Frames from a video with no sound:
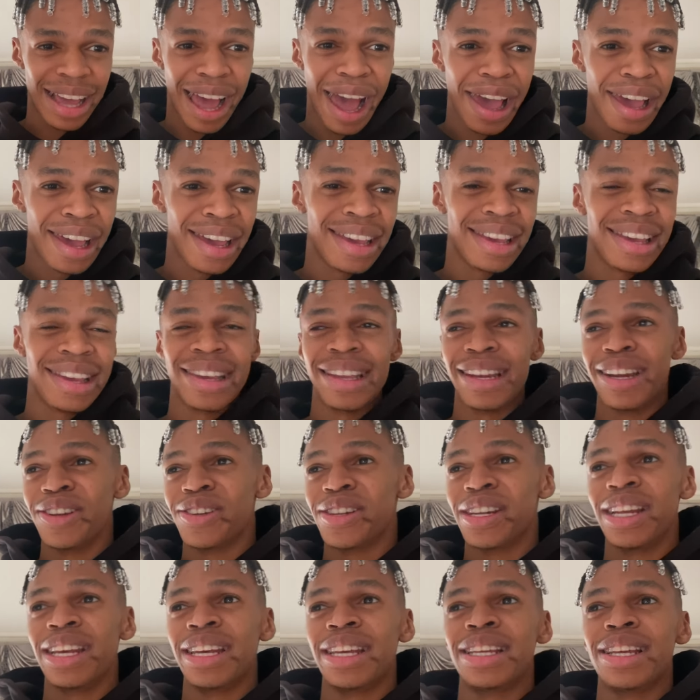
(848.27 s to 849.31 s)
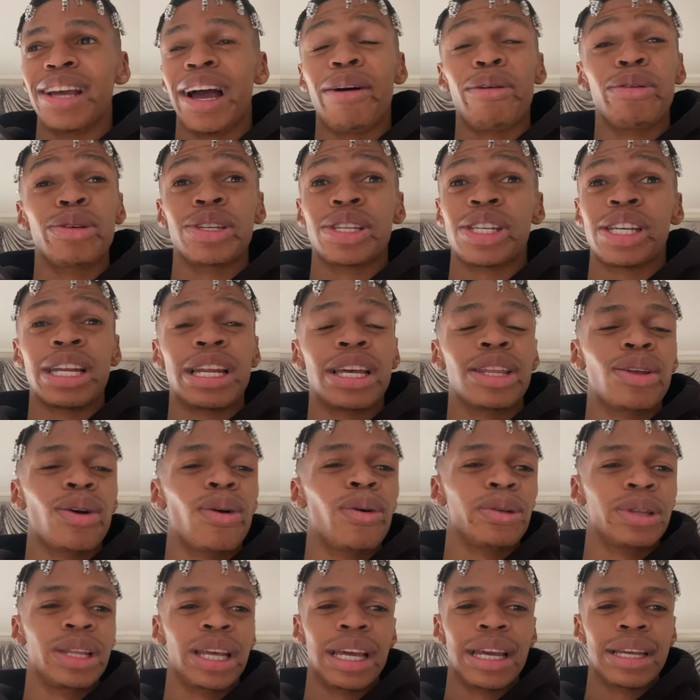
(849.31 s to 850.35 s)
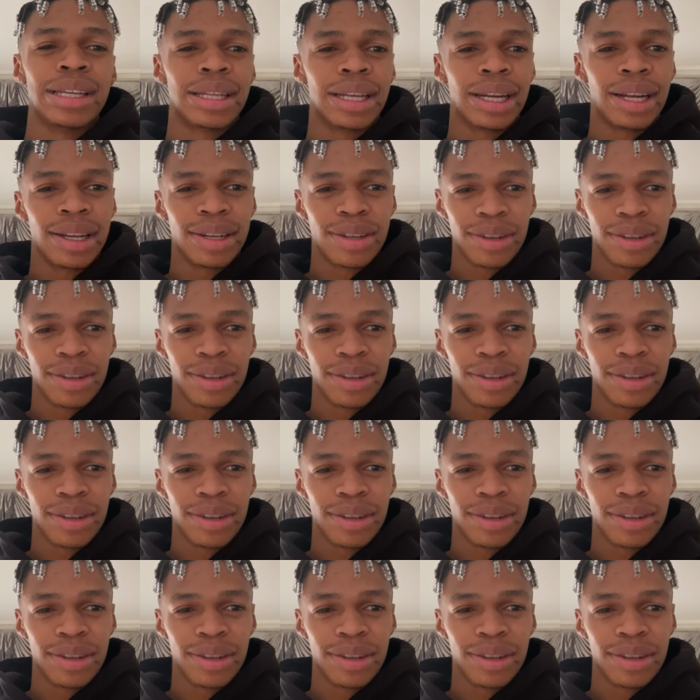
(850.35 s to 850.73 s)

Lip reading: I was chilling the whole day yesterday